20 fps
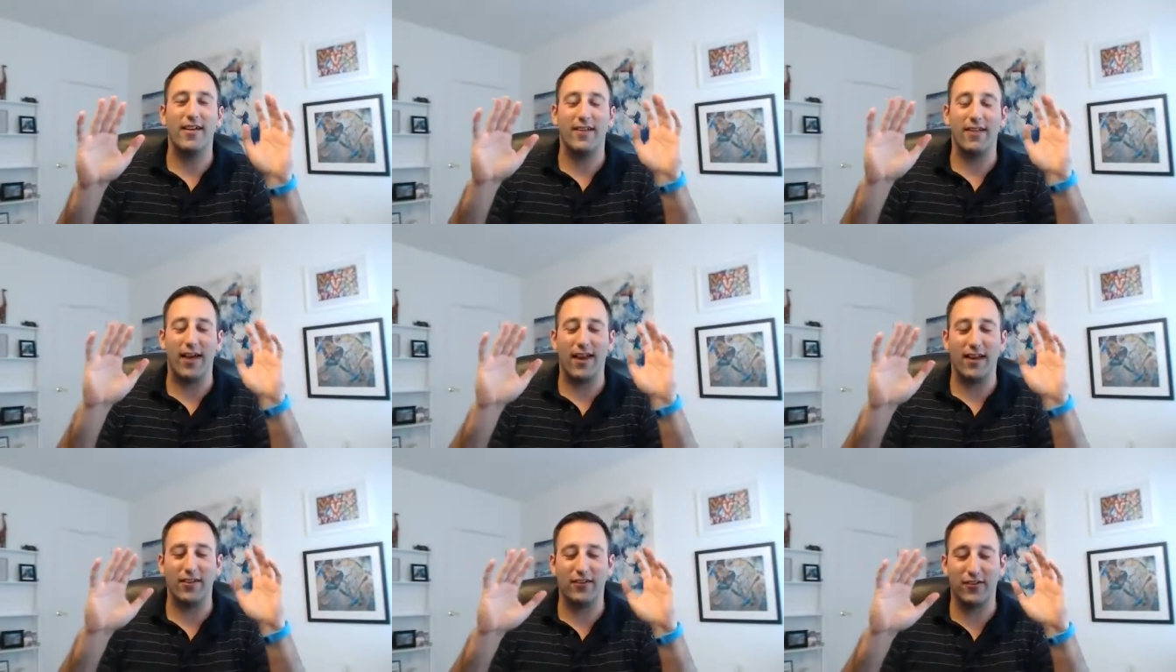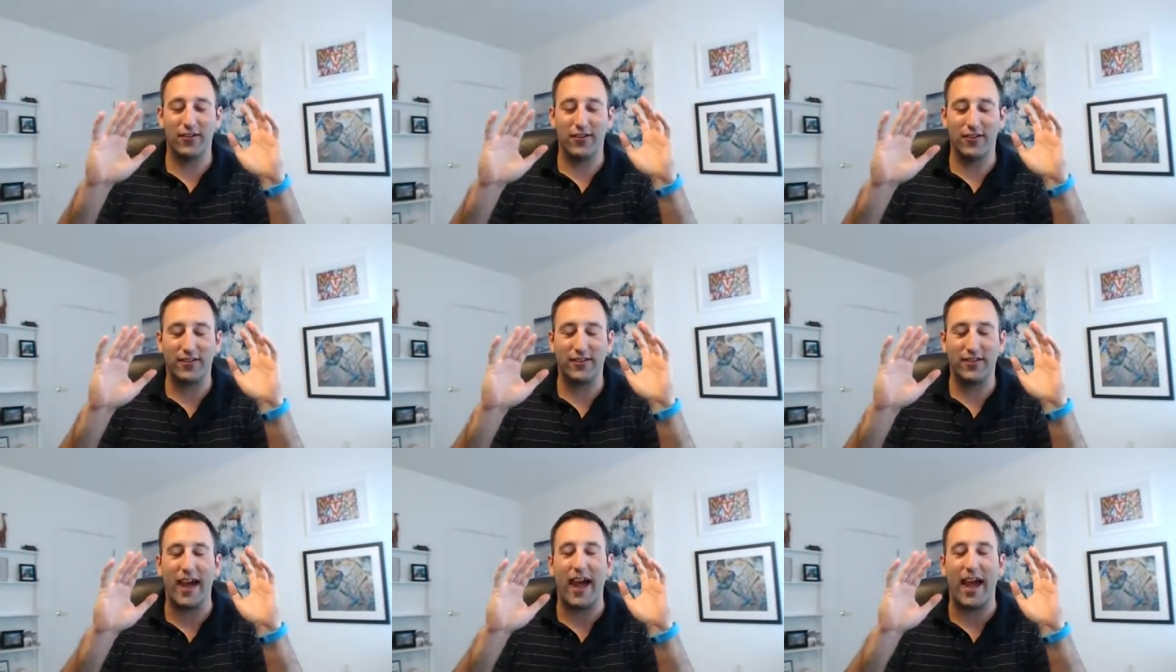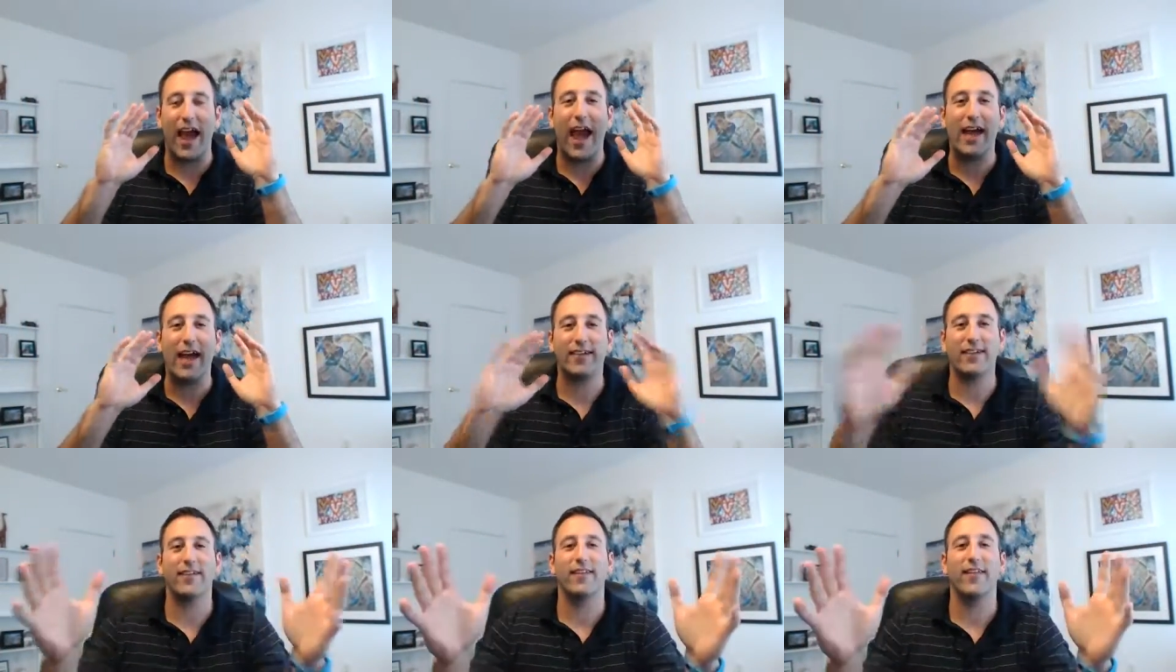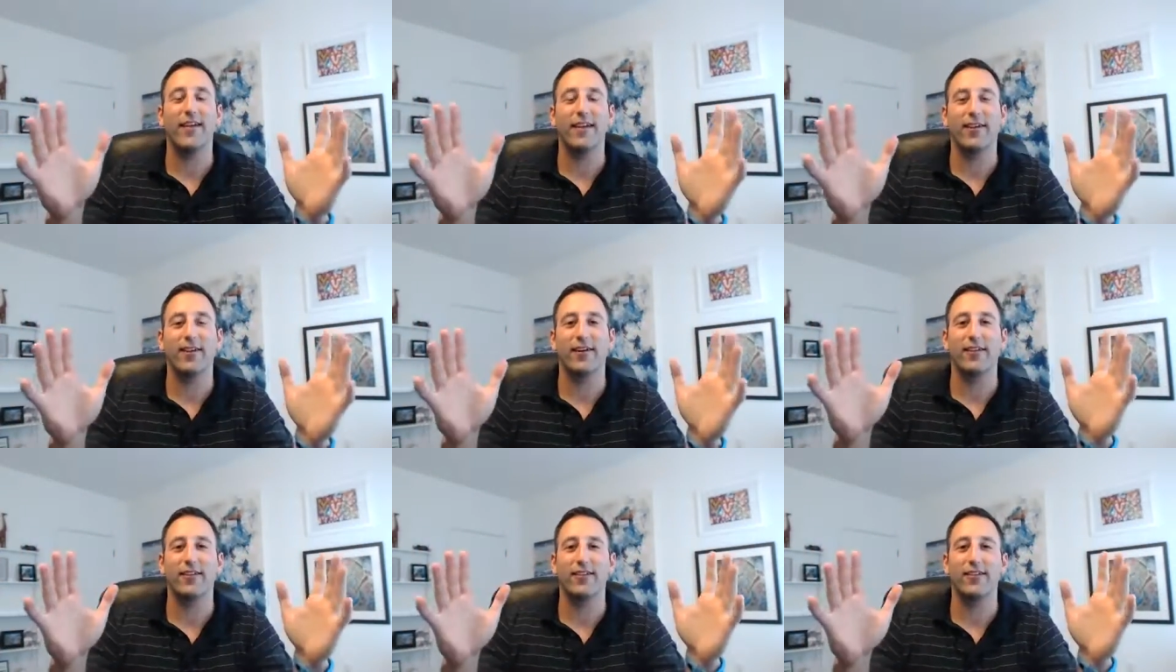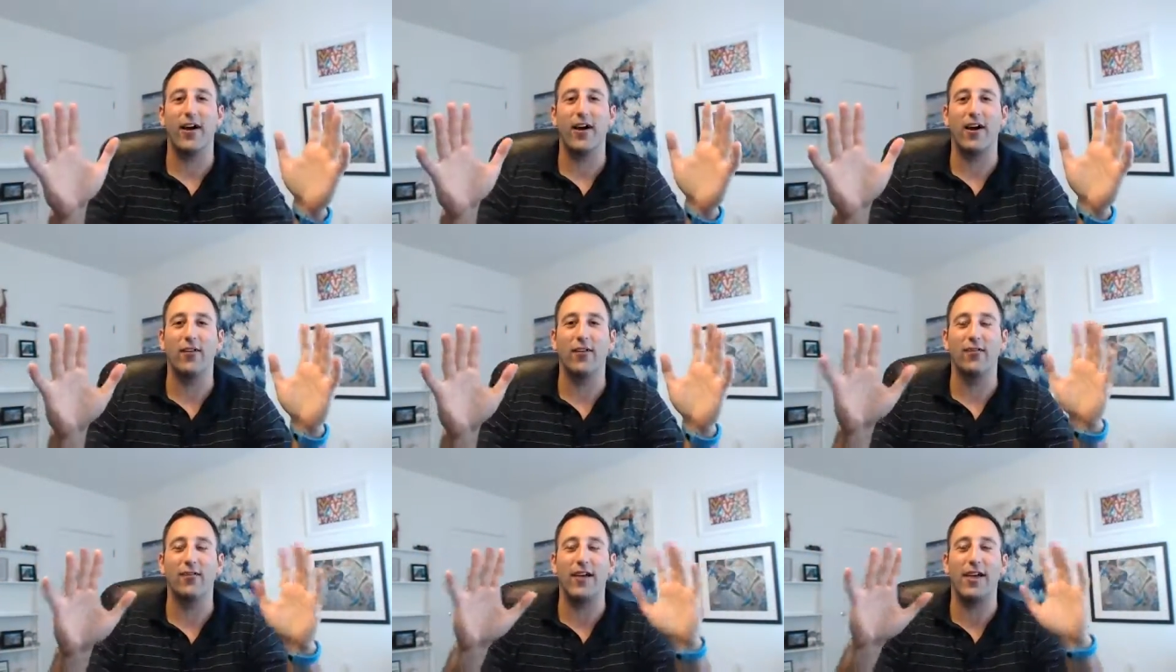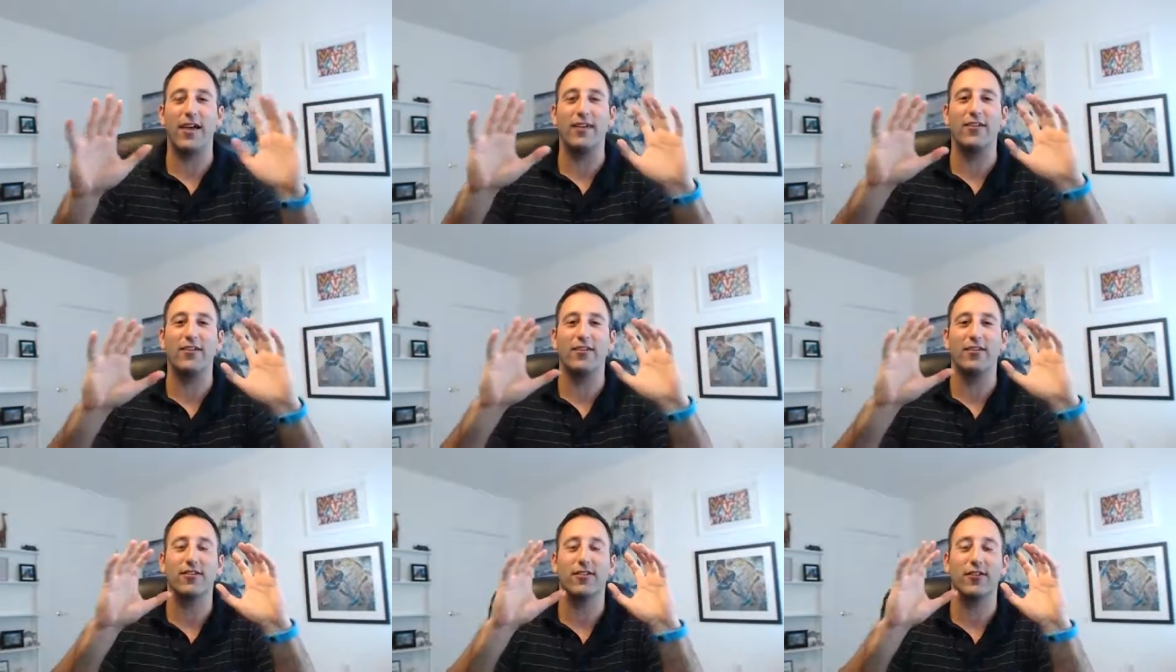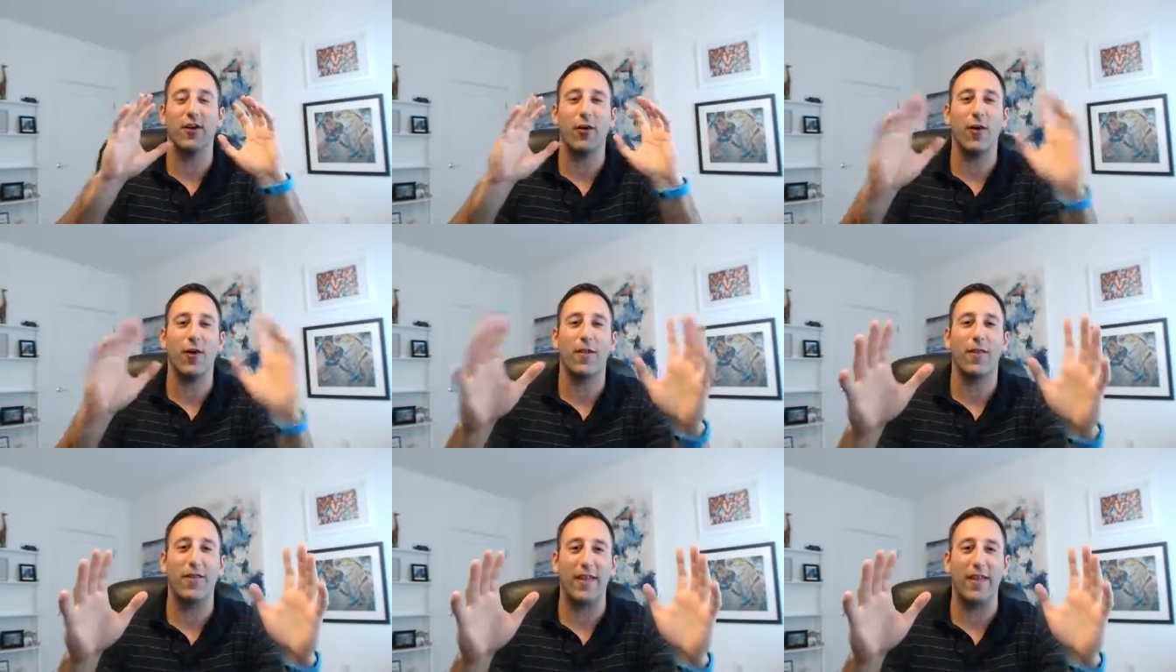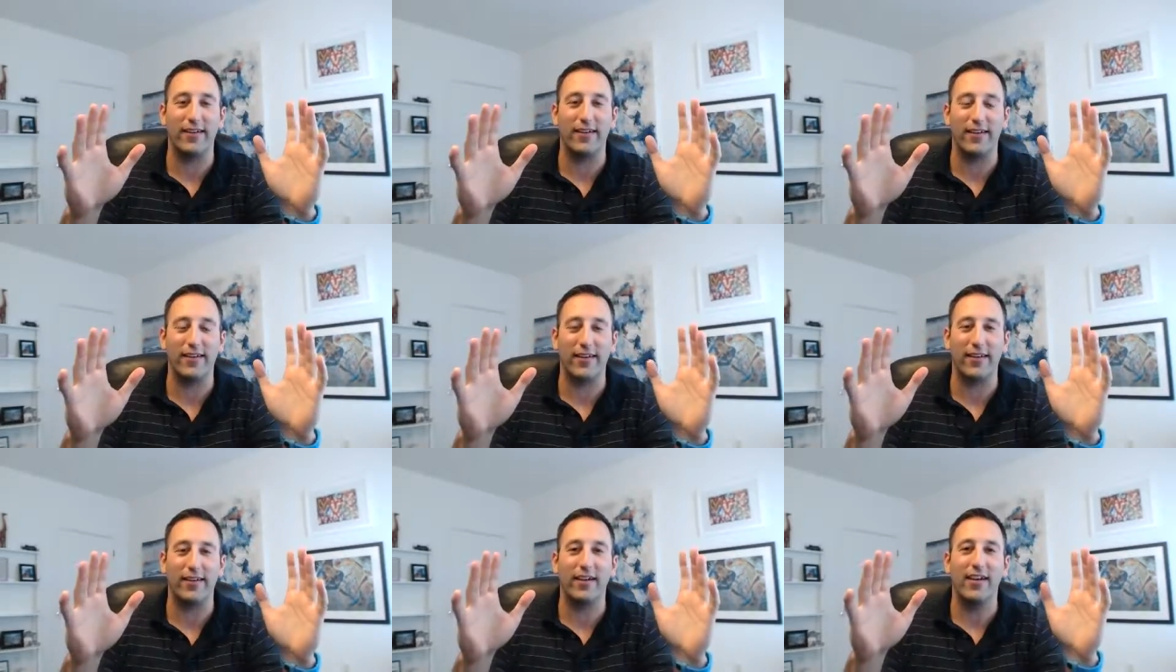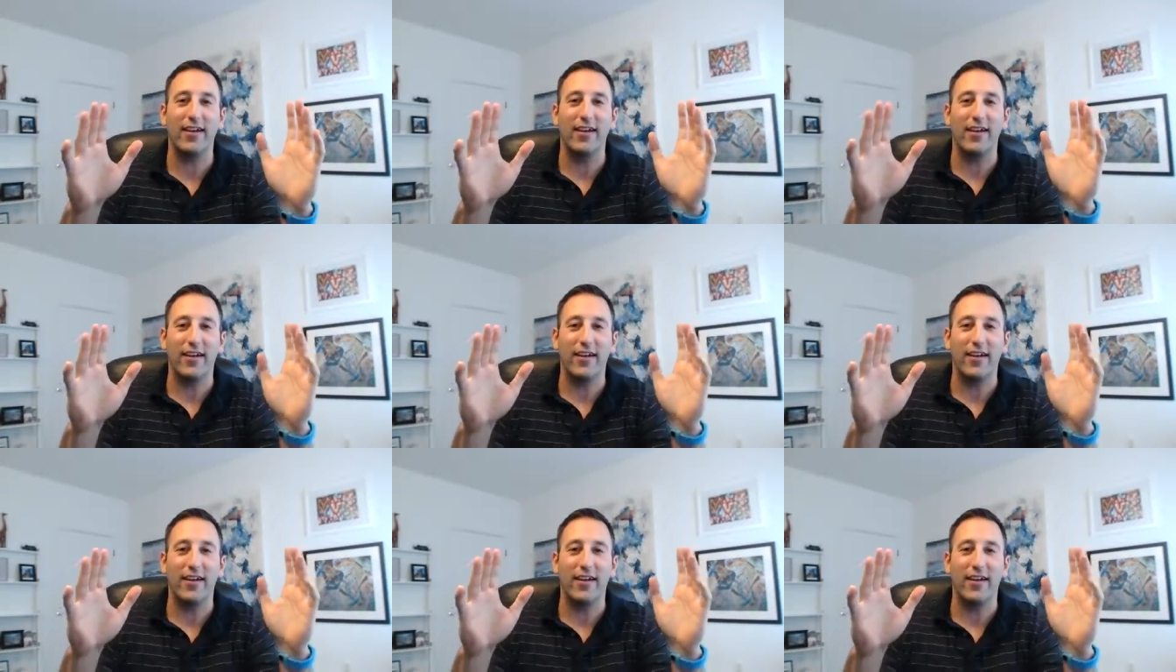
that is just acting like herself and just so authentic.